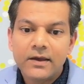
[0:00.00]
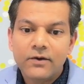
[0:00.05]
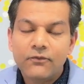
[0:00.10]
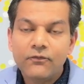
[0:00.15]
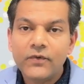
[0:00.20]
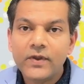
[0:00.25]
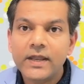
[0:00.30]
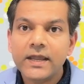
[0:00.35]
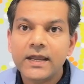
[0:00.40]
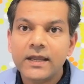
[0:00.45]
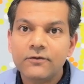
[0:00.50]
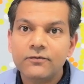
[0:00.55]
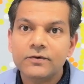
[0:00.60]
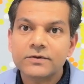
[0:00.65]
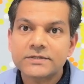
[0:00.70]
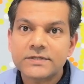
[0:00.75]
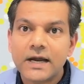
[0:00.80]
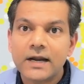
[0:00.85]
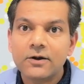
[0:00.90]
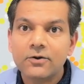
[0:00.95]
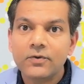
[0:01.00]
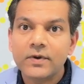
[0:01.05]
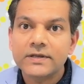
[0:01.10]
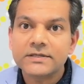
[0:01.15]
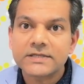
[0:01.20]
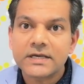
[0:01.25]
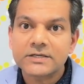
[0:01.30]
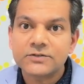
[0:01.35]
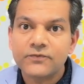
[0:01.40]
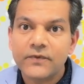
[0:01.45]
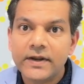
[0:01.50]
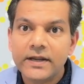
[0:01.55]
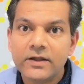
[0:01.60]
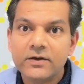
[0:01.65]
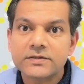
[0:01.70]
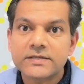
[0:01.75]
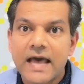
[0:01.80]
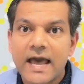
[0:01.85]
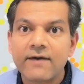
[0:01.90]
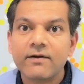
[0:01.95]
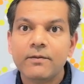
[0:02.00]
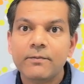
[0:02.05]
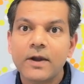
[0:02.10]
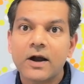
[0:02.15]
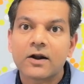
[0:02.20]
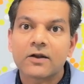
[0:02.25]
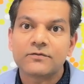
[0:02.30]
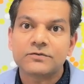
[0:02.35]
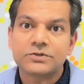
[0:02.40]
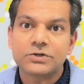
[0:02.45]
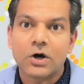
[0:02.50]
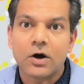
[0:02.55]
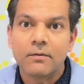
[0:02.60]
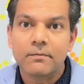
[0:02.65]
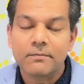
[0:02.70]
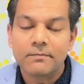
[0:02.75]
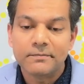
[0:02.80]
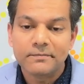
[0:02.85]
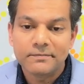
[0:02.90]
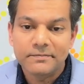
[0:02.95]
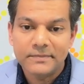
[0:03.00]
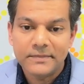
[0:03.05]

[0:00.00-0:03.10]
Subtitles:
Vidi, if you start doing such videos, I will be out of job.